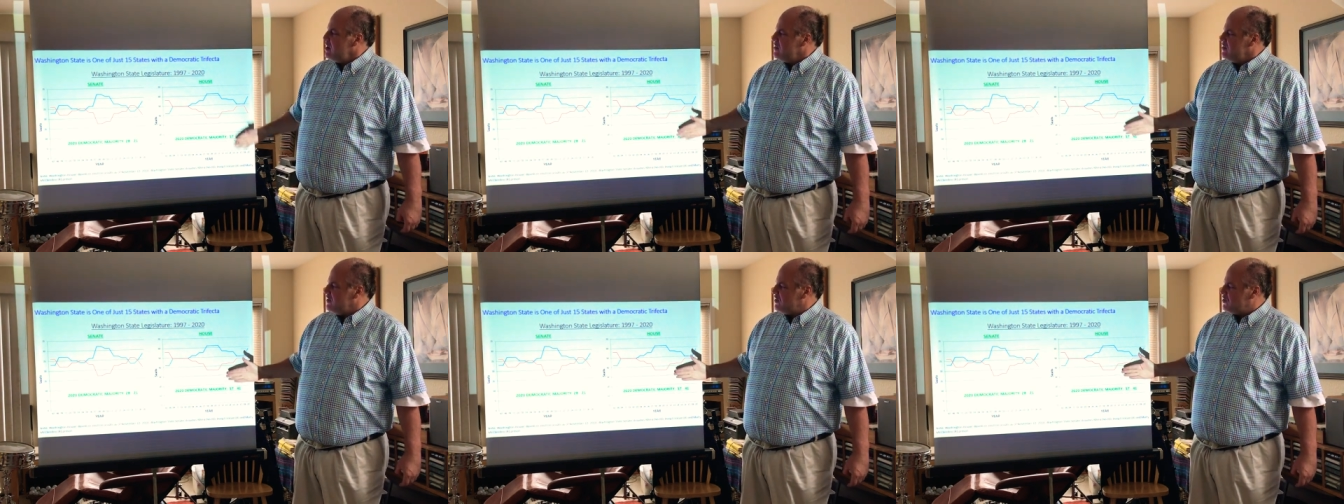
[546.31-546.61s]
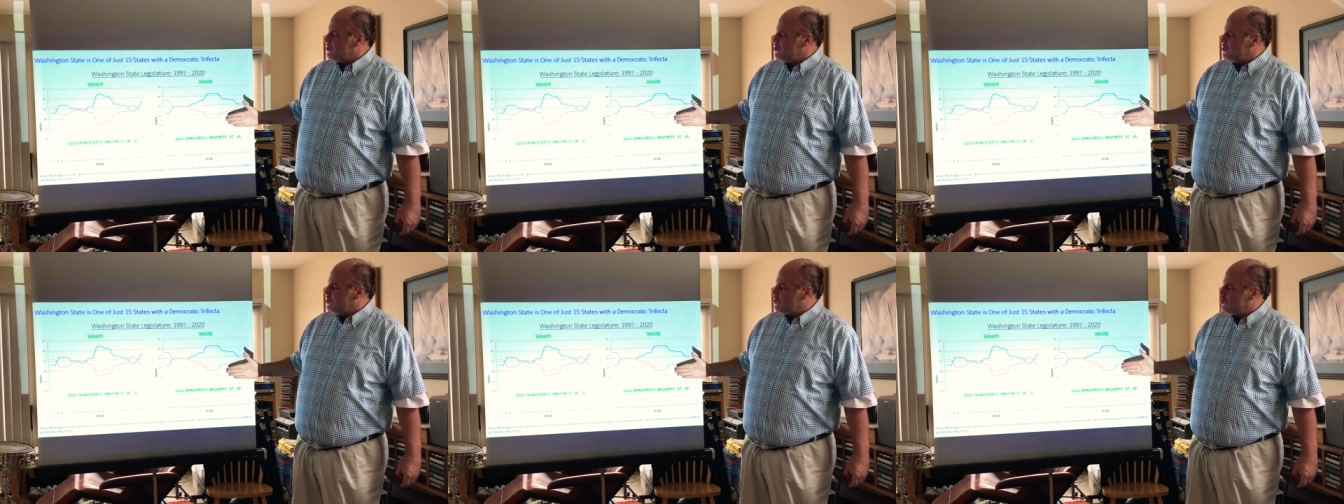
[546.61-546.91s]

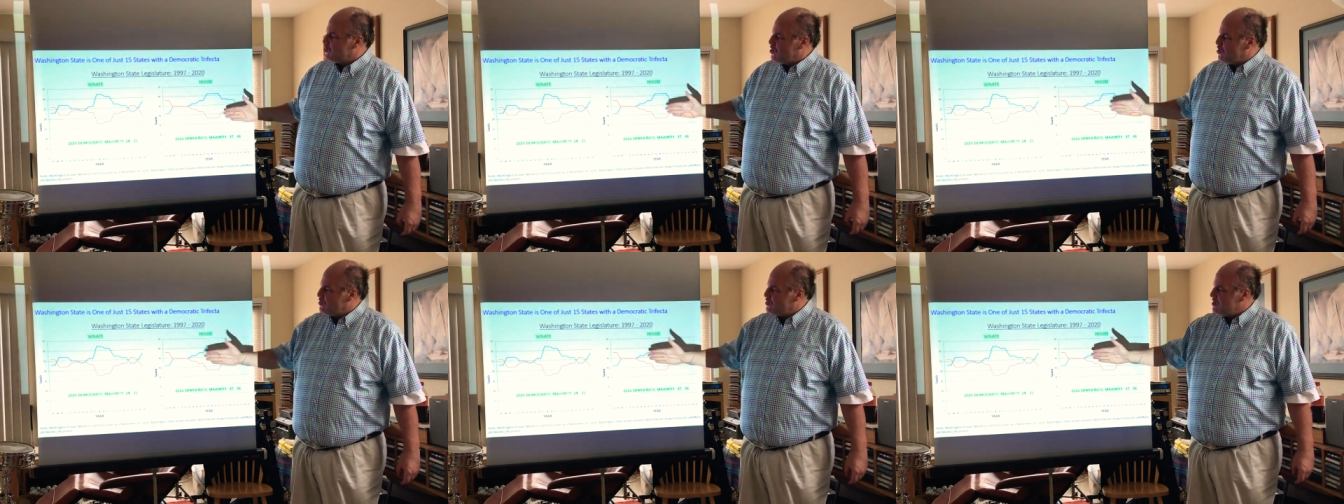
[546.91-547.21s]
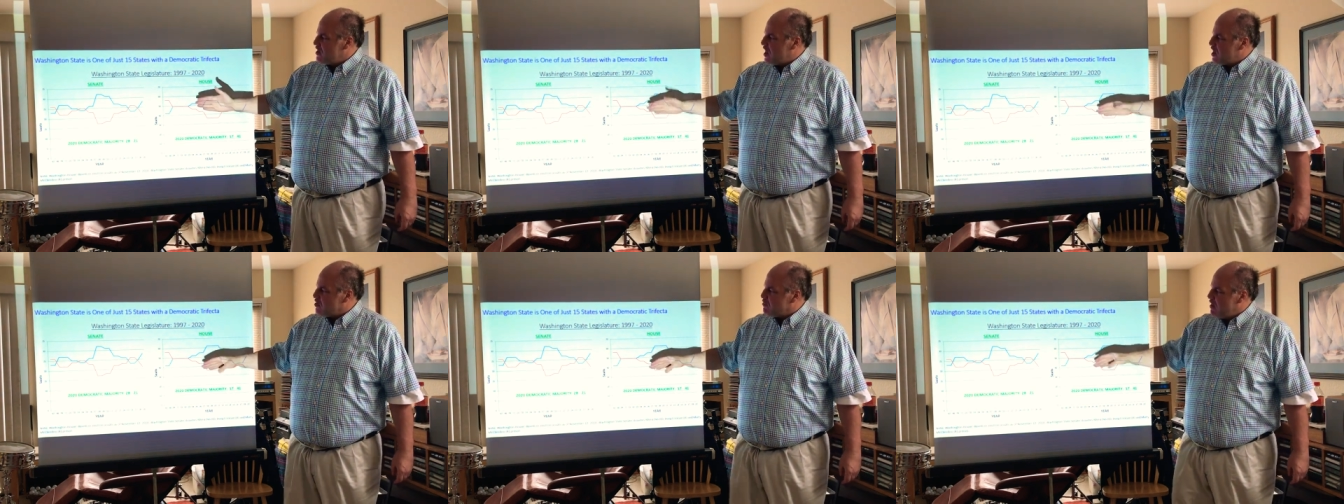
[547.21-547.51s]
This just shows
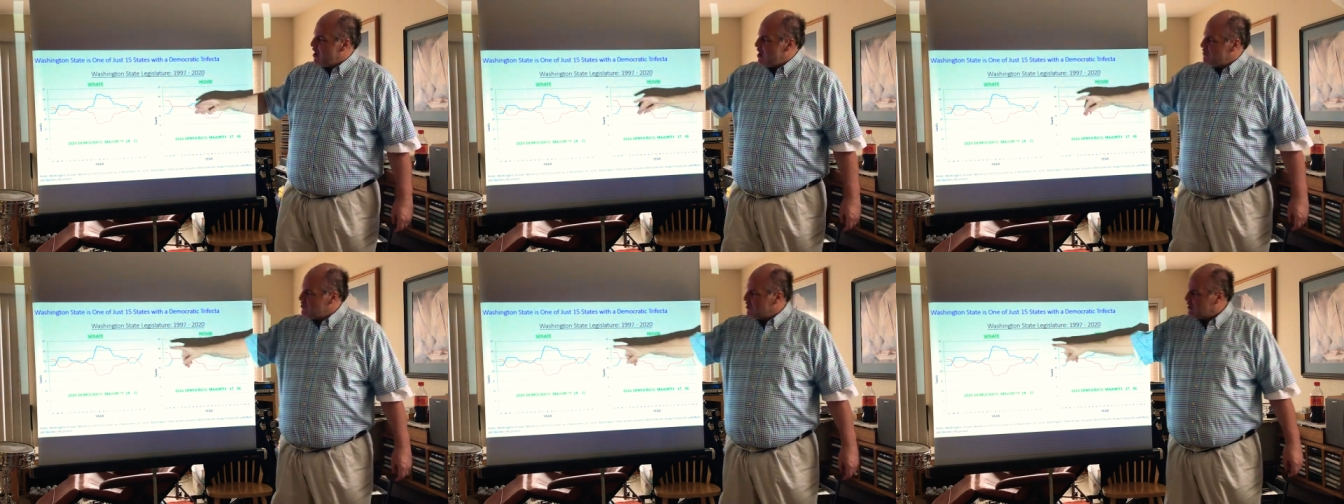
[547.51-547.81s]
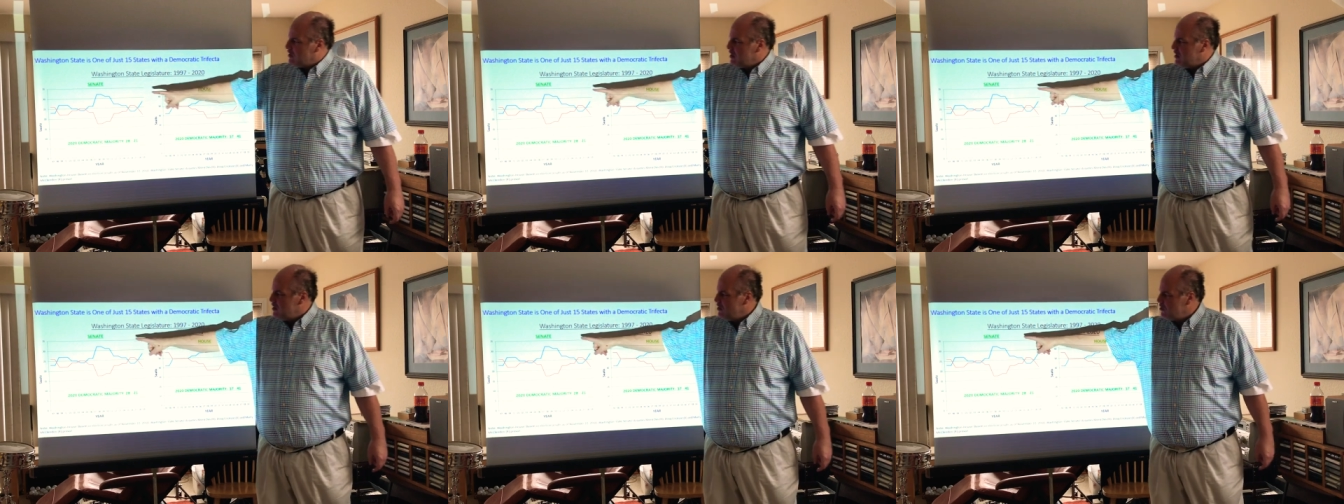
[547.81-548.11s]
that
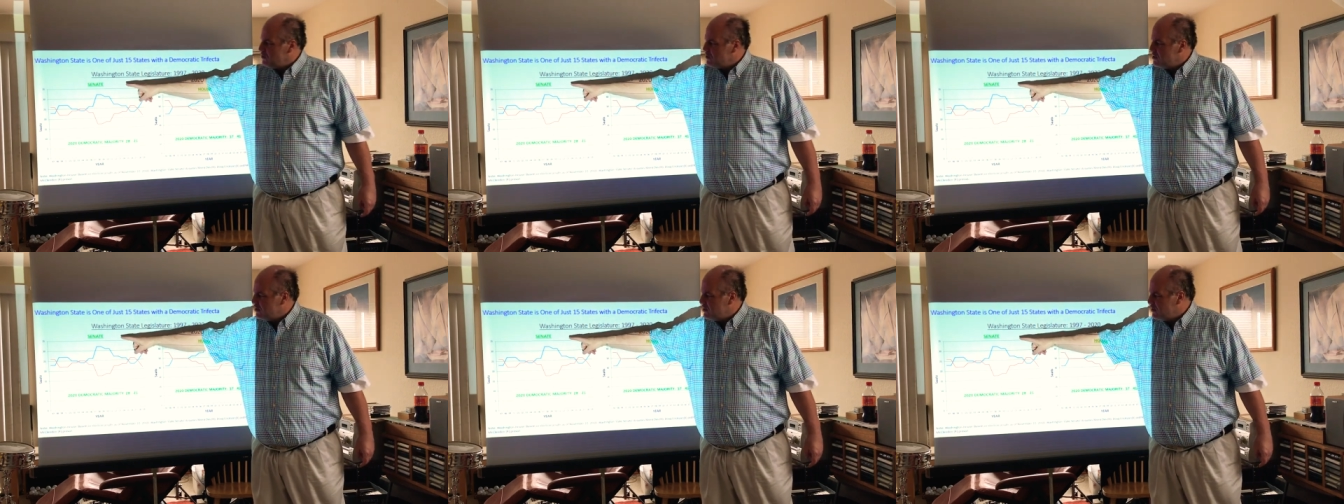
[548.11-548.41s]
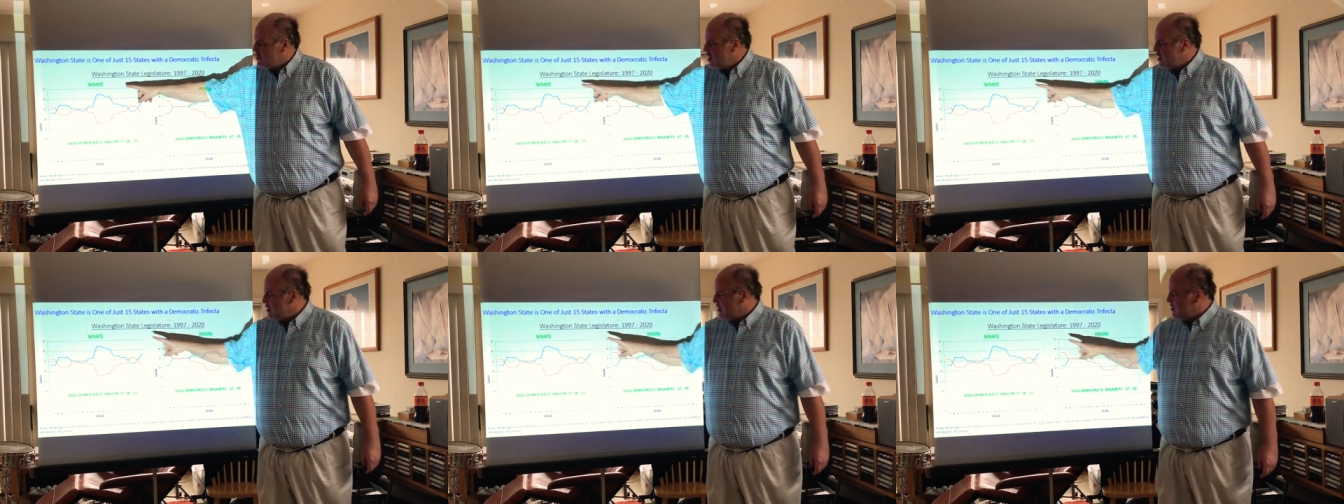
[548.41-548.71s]
graphically. Here's the
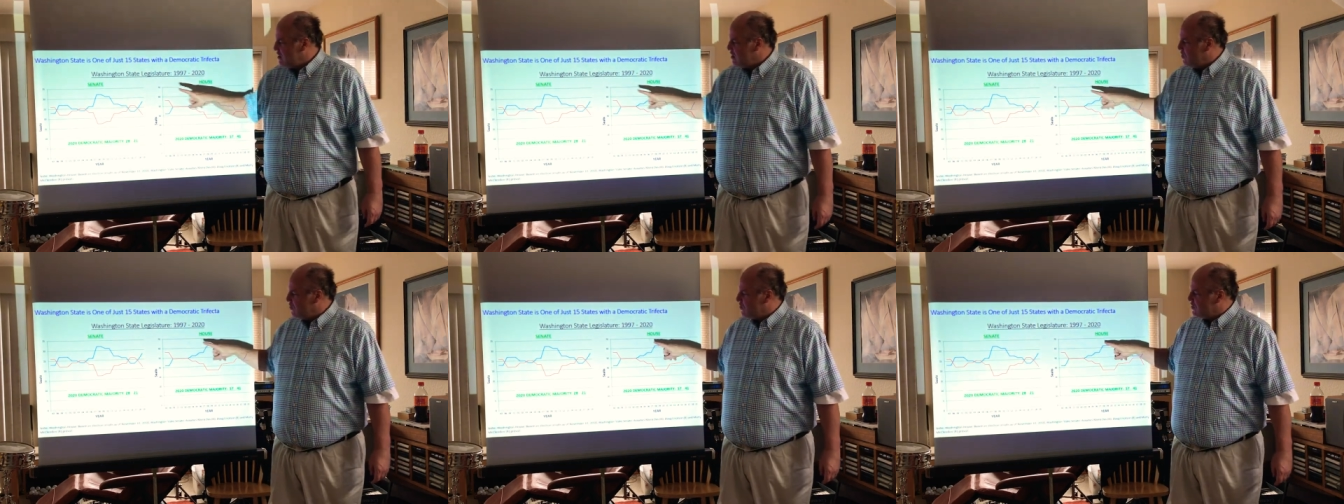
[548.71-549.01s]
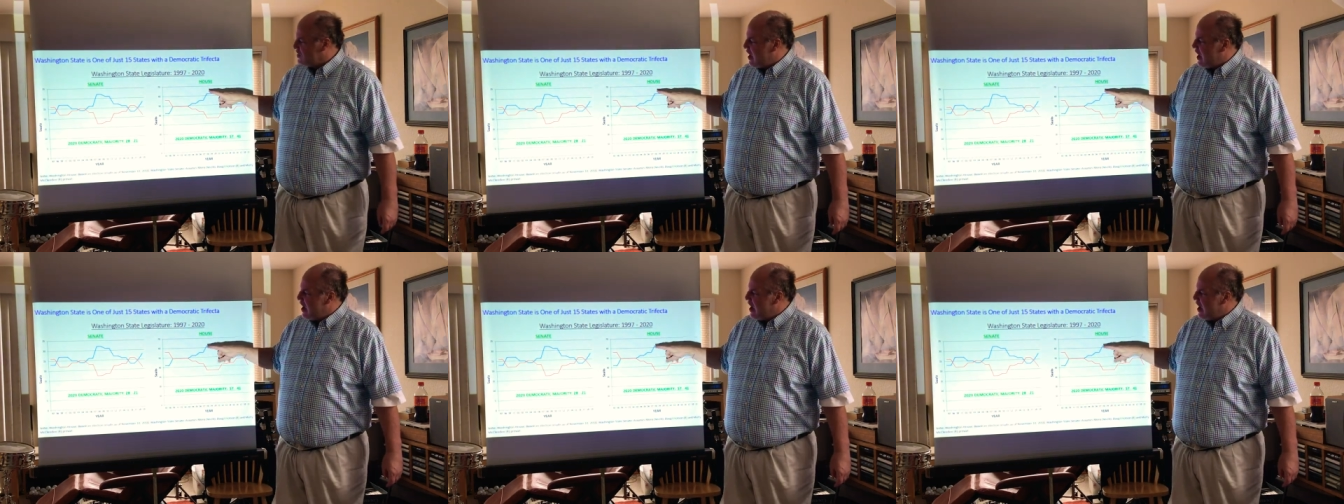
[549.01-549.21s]
Senate, here's the